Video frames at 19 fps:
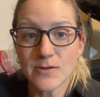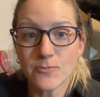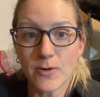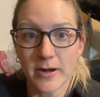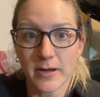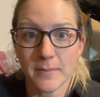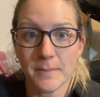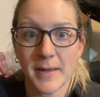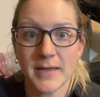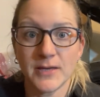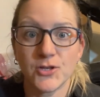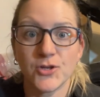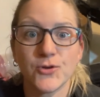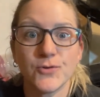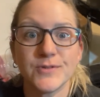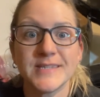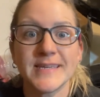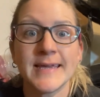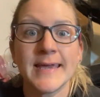recommend
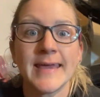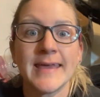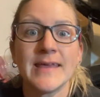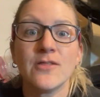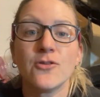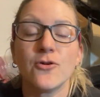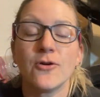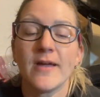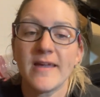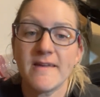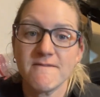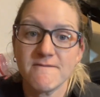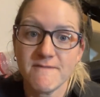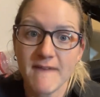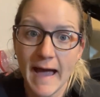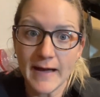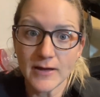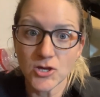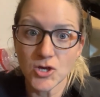using either a
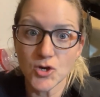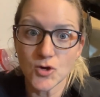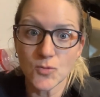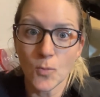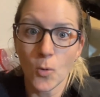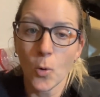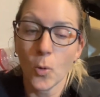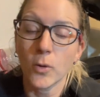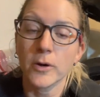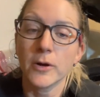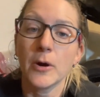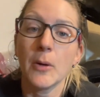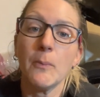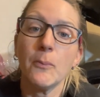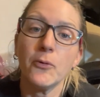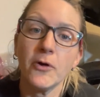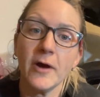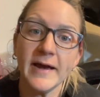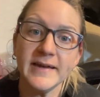vacuum or
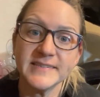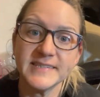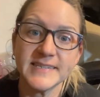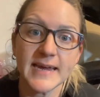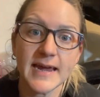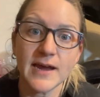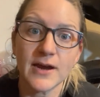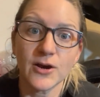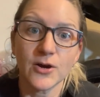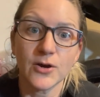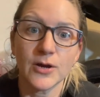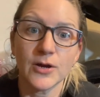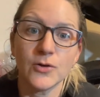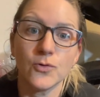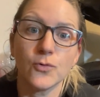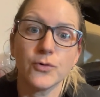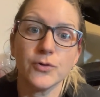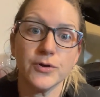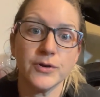compressed air in
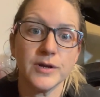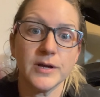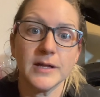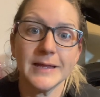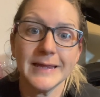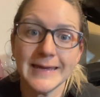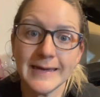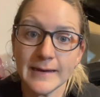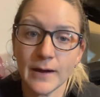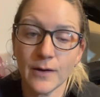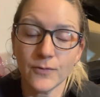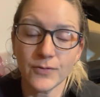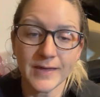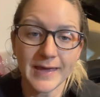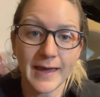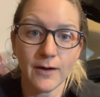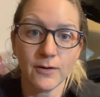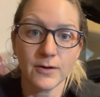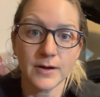order to clean out
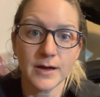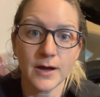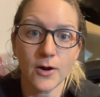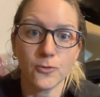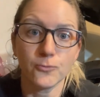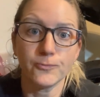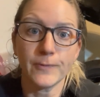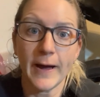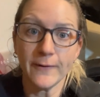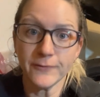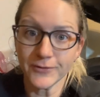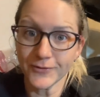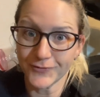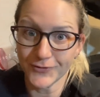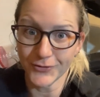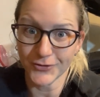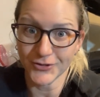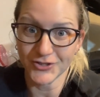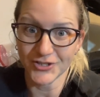the area around the
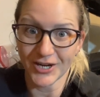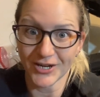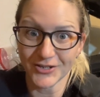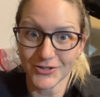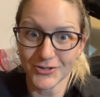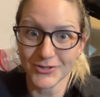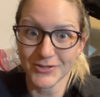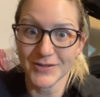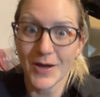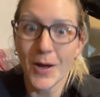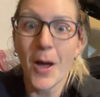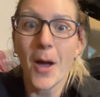fuel injectors